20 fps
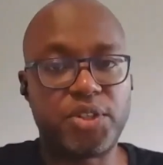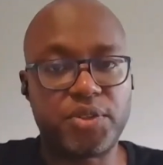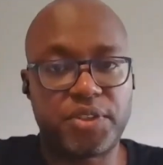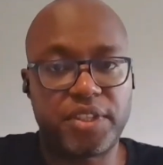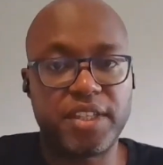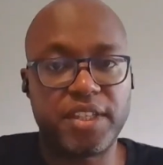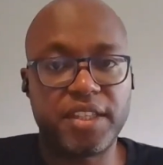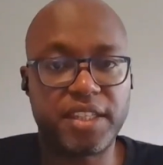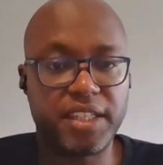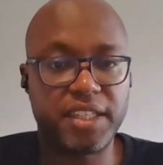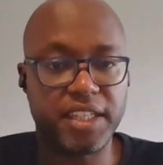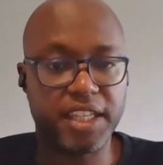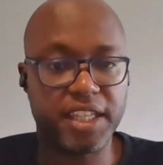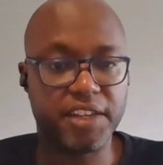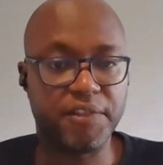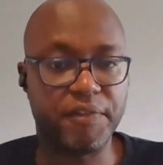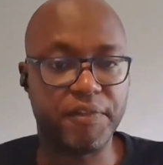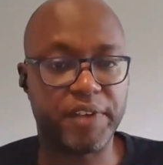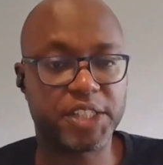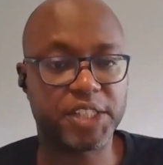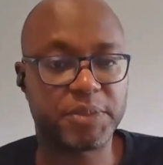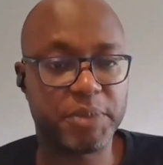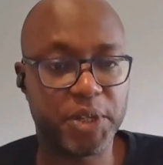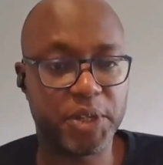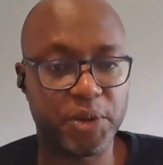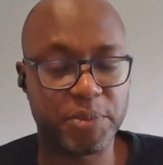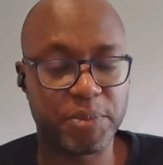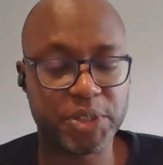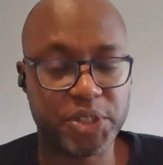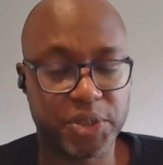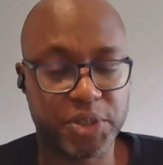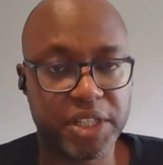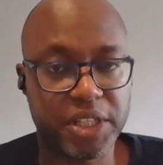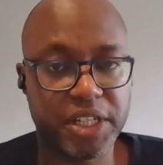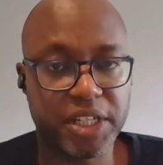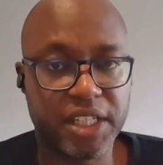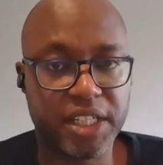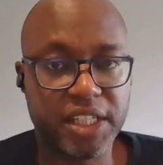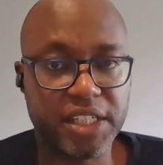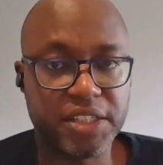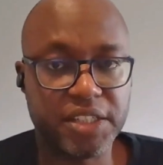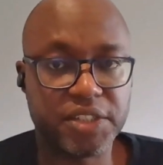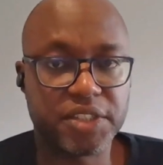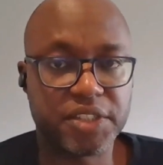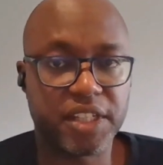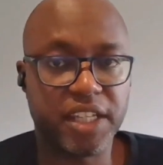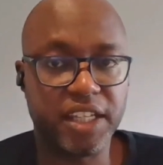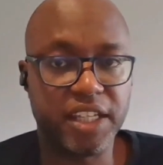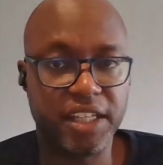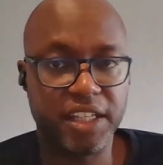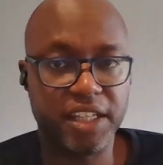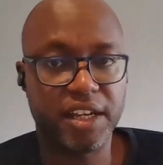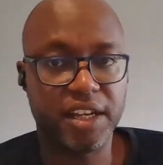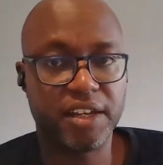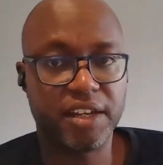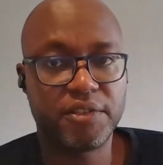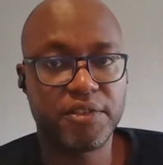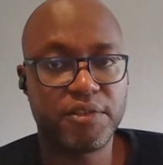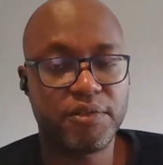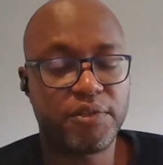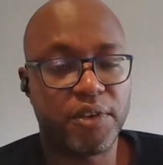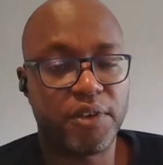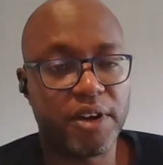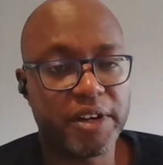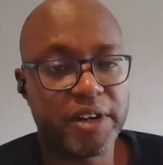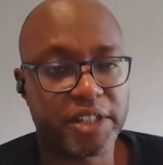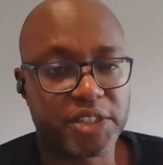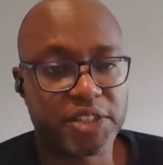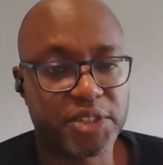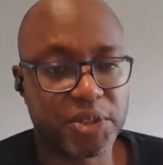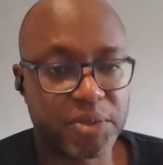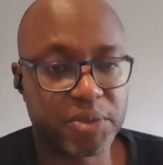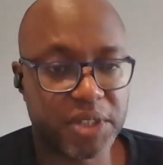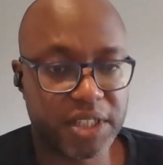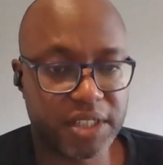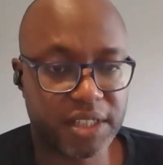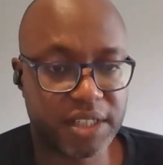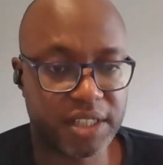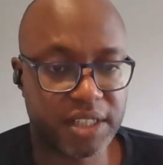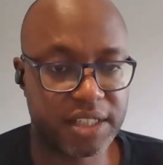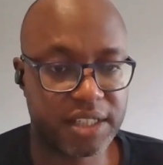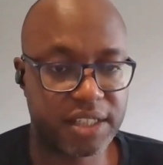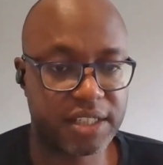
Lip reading: do you think the investment opportunity is in Forex token?